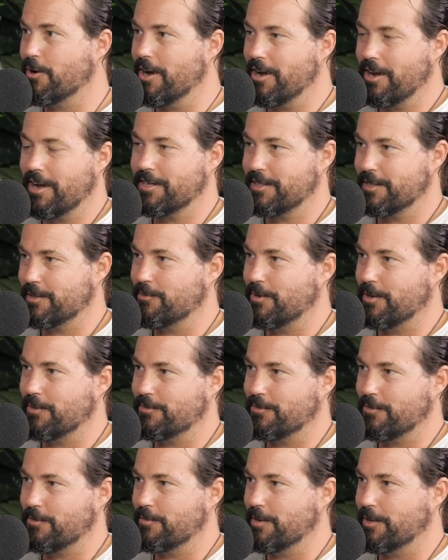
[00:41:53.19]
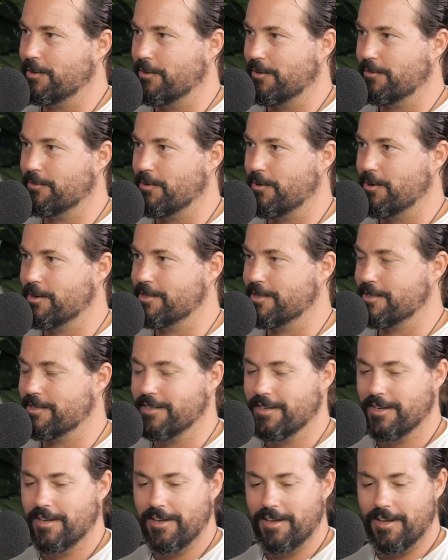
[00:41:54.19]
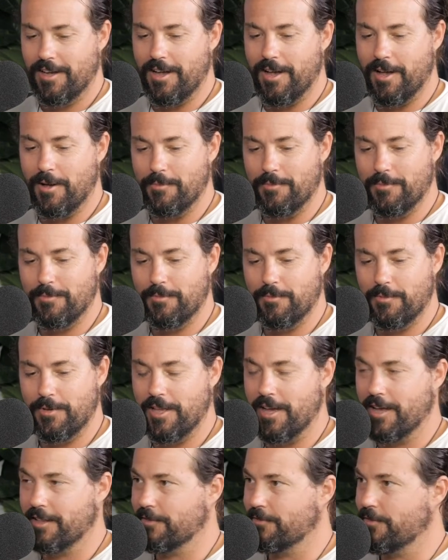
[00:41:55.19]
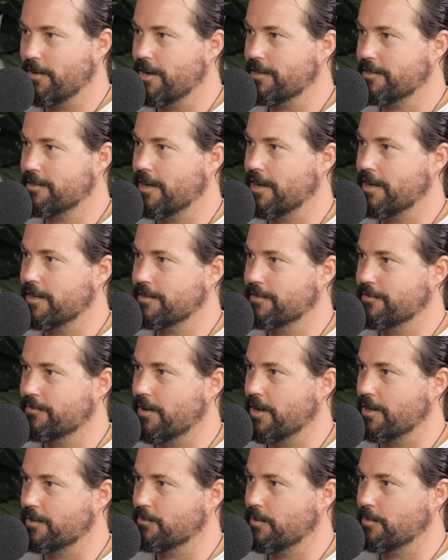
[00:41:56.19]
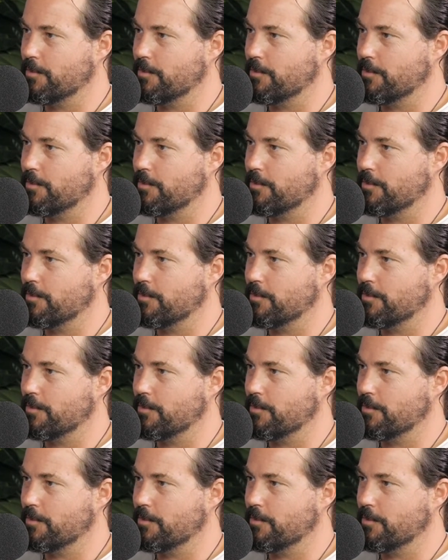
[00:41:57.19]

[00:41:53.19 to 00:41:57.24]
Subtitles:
I actually went through a midlife crisis without the fast cars, the fast